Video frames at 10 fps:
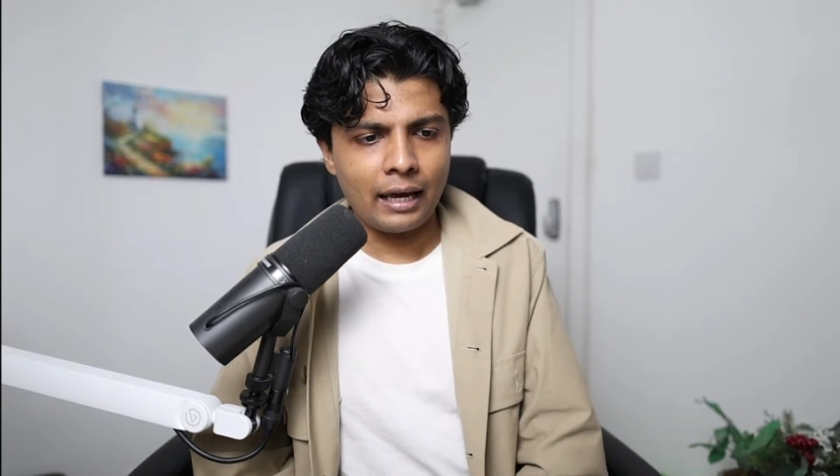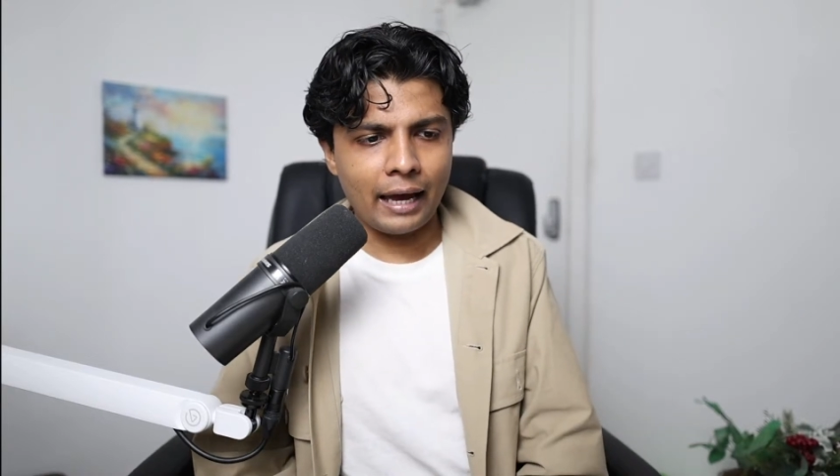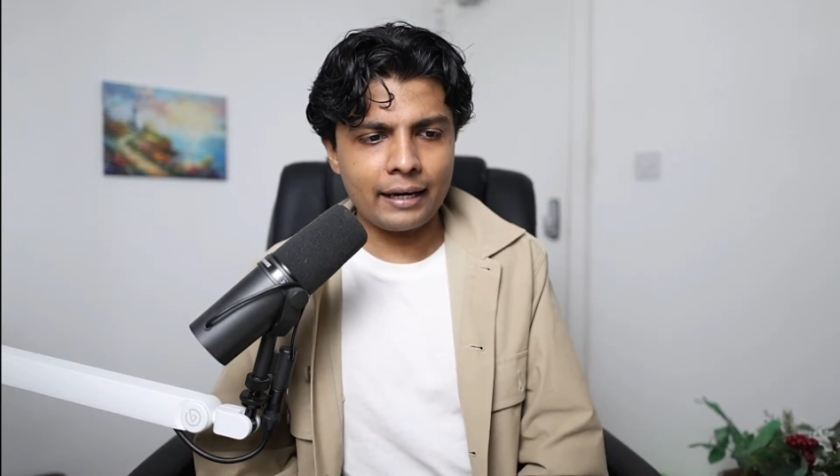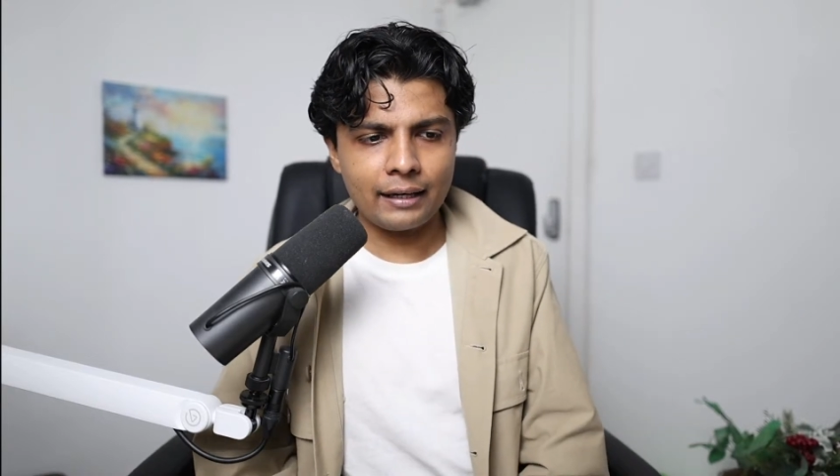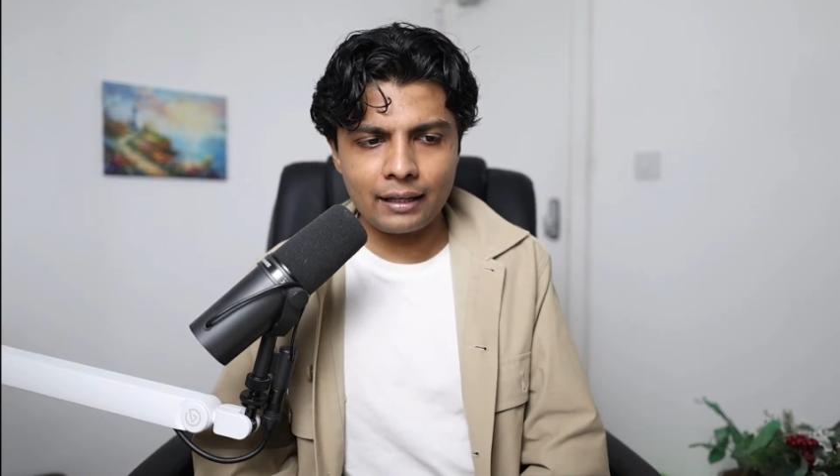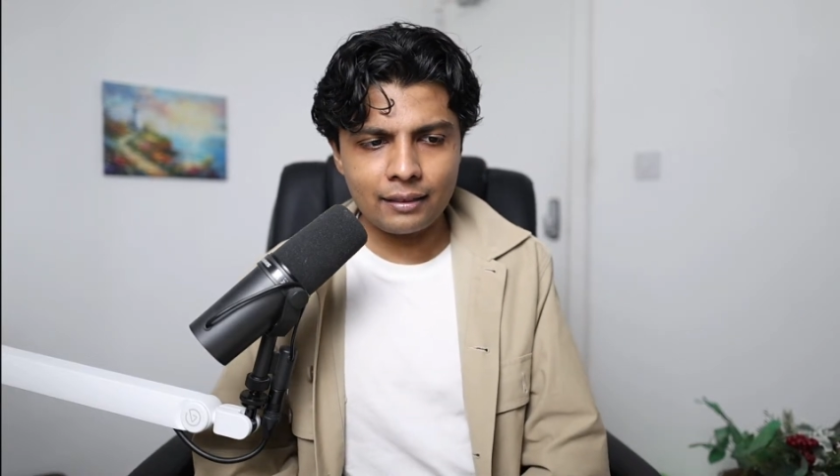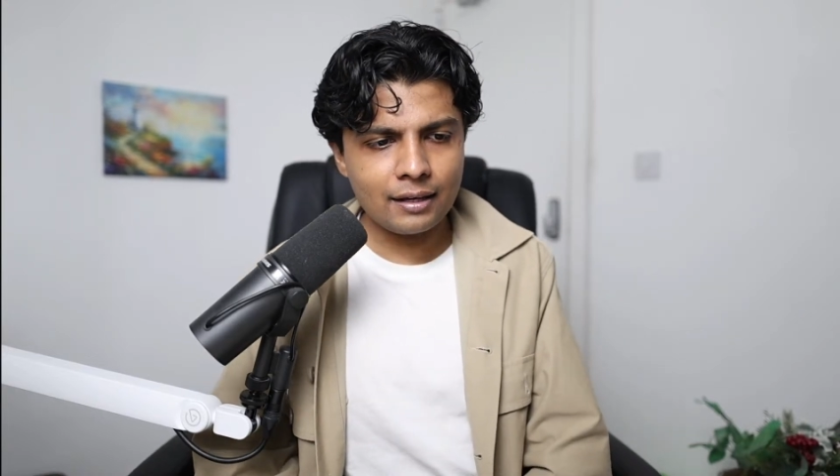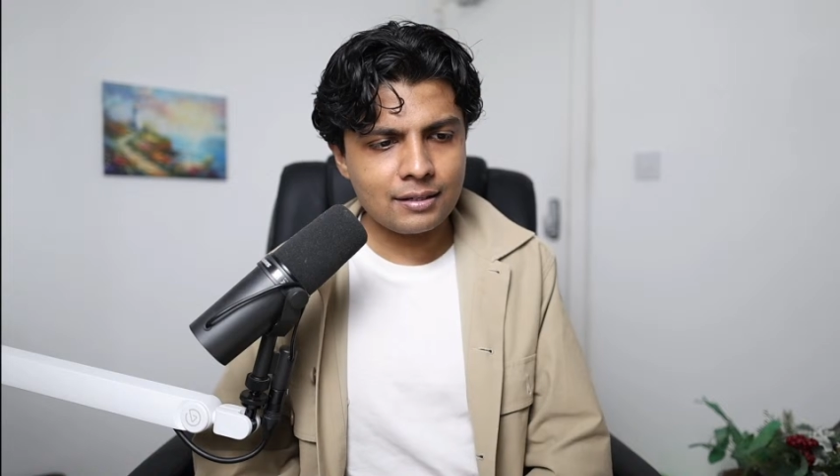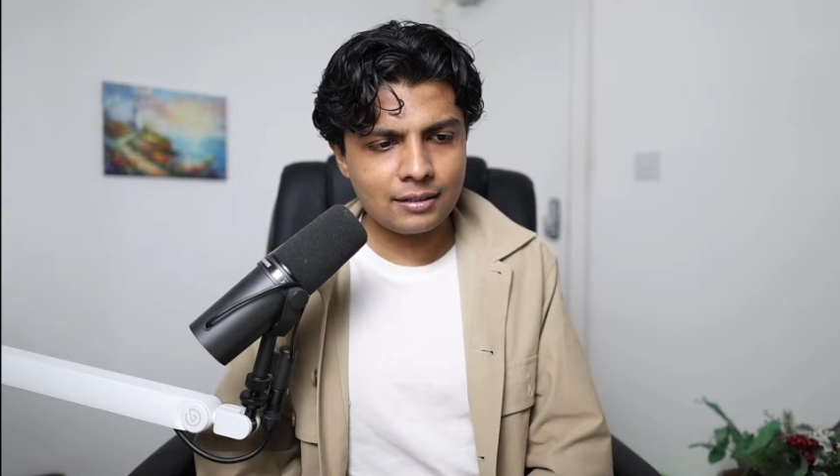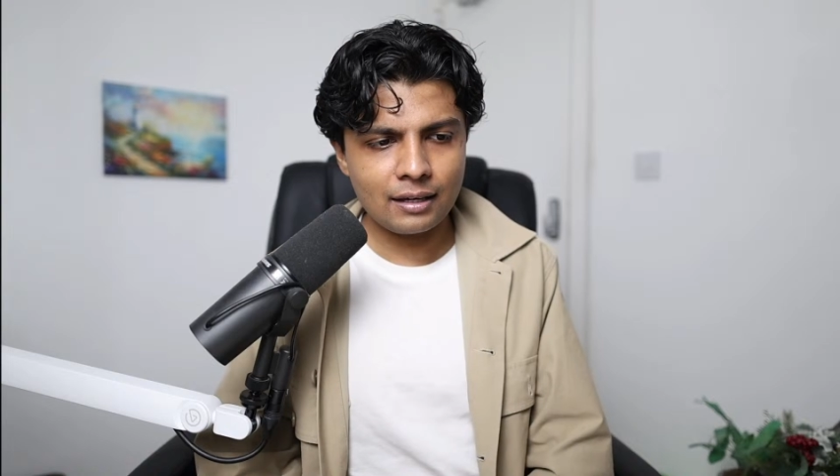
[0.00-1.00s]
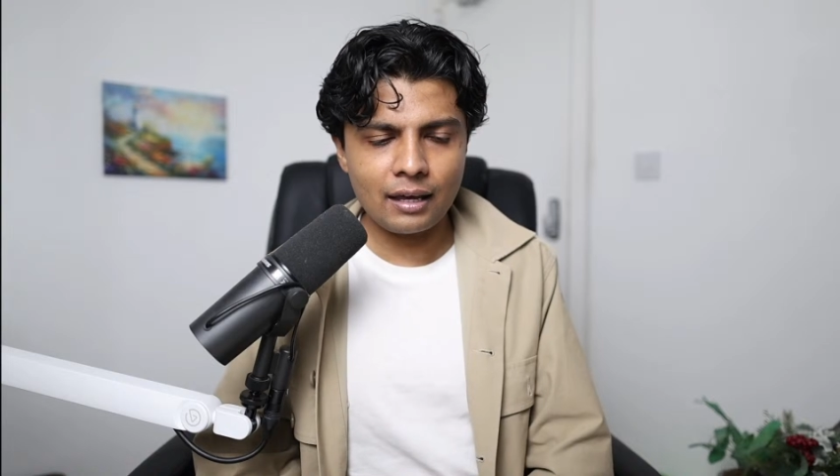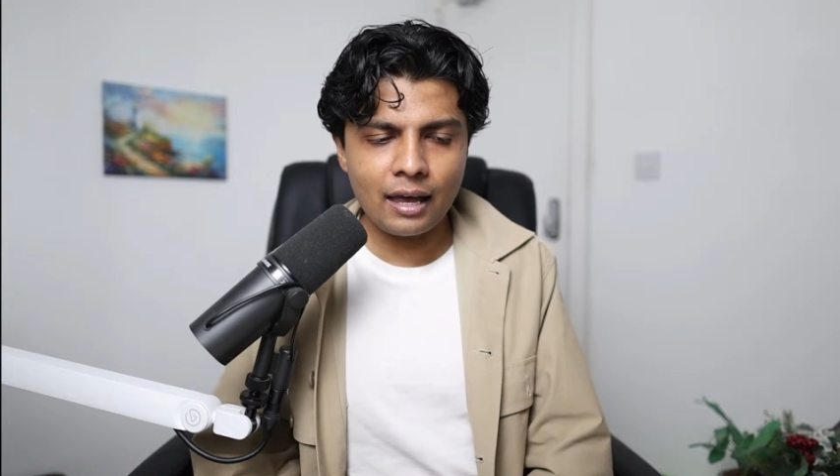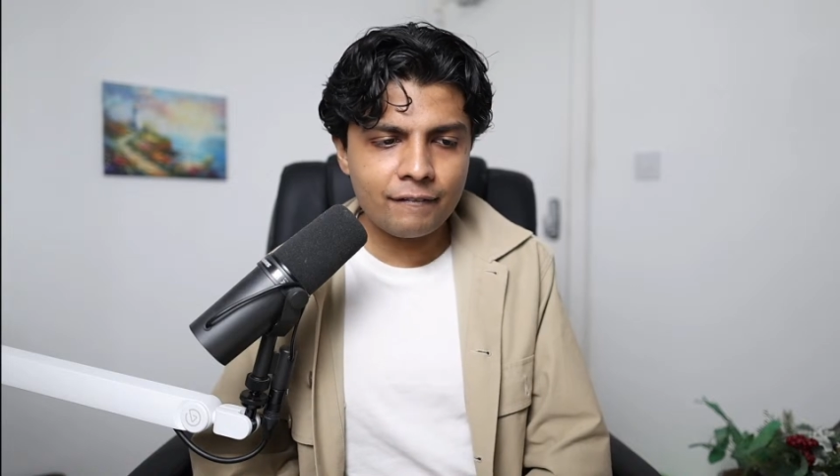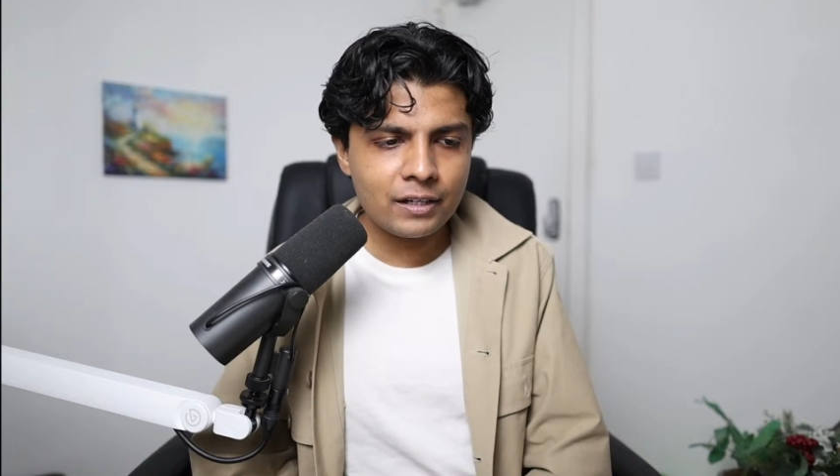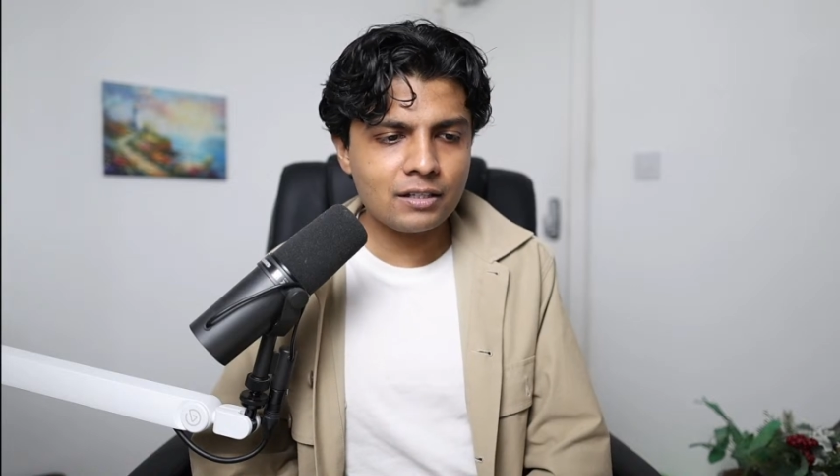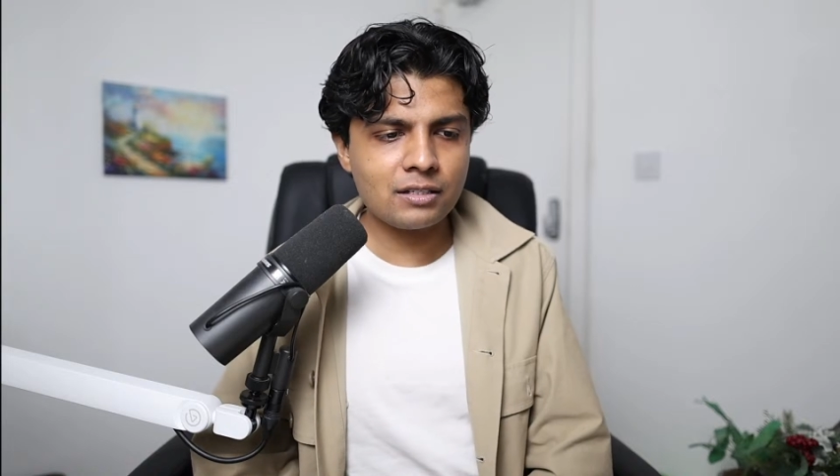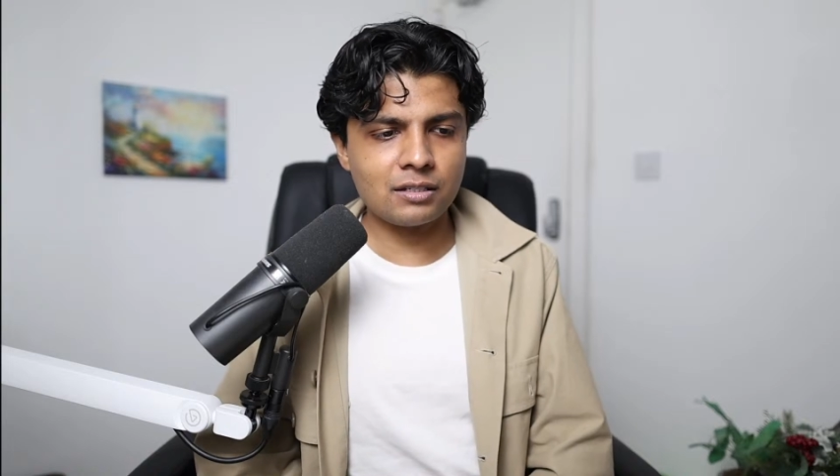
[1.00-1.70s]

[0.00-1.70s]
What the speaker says: And again, there's evidence